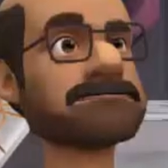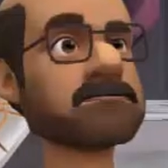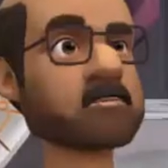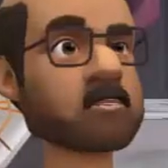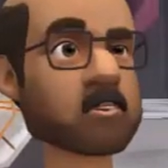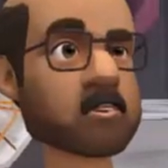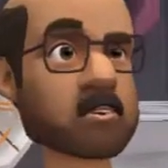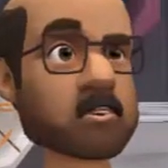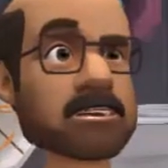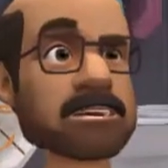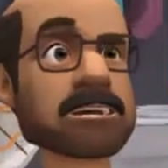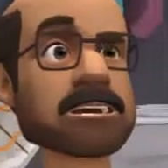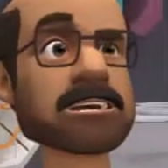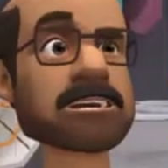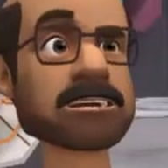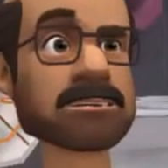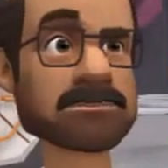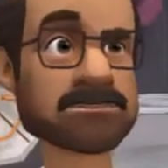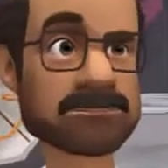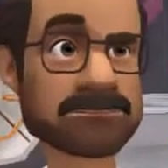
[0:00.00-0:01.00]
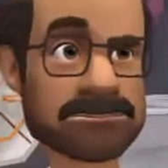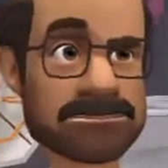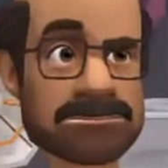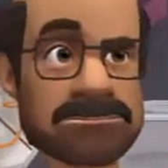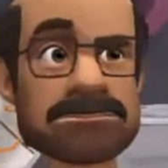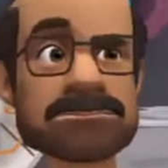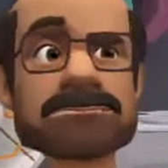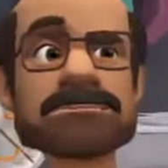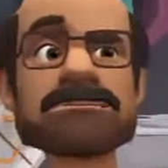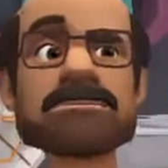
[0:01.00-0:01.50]
Oh hey Kramer.
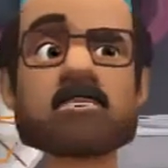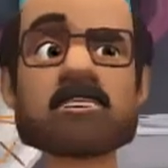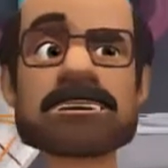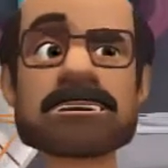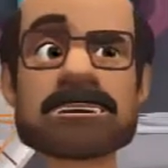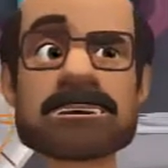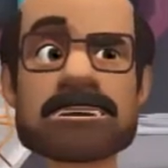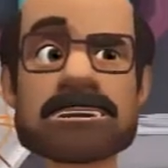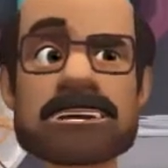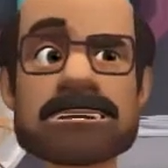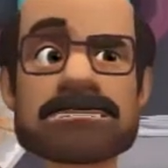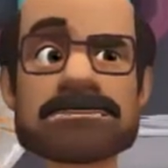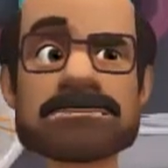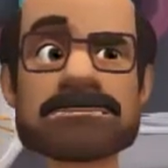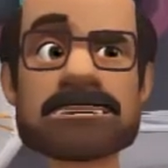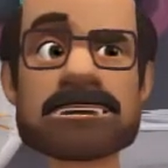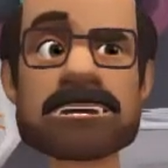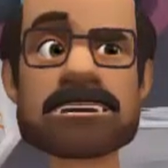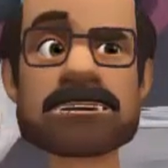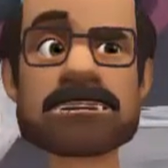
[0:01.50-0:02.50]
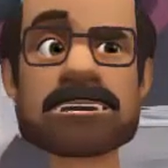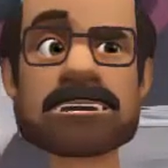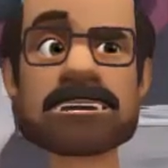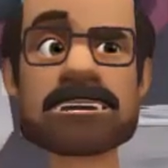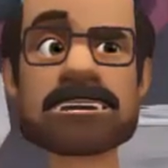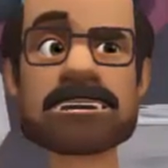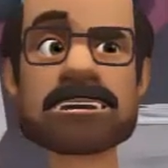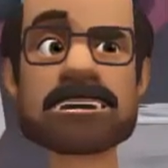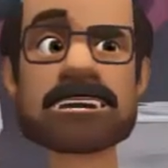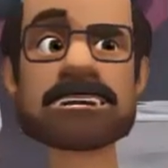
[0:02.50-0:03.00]
Oh yeah, I sure
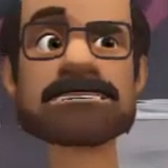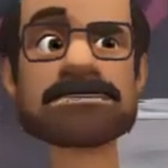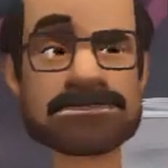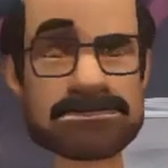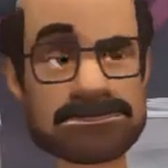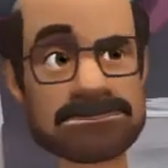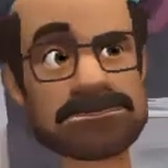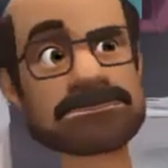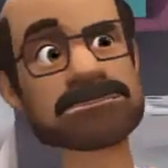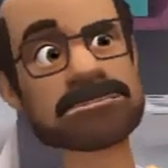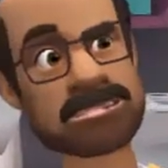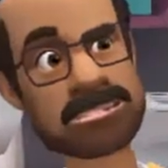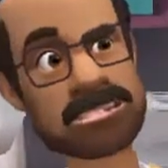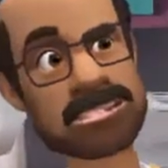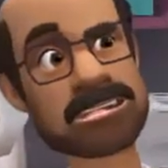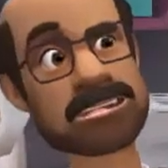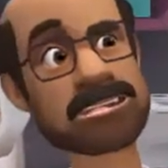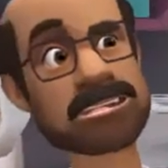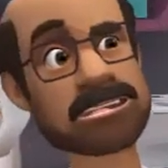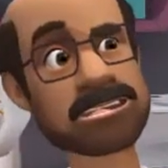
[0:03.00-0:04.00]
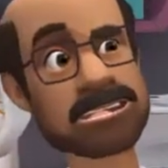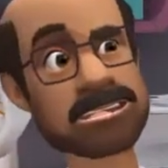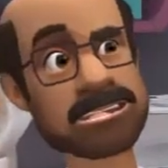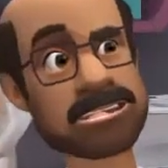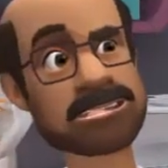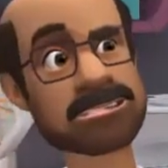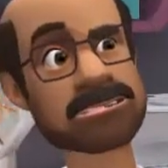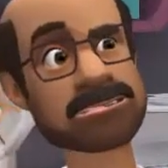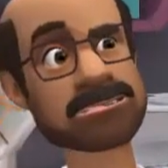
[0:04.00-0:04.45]
do. Why do you ask?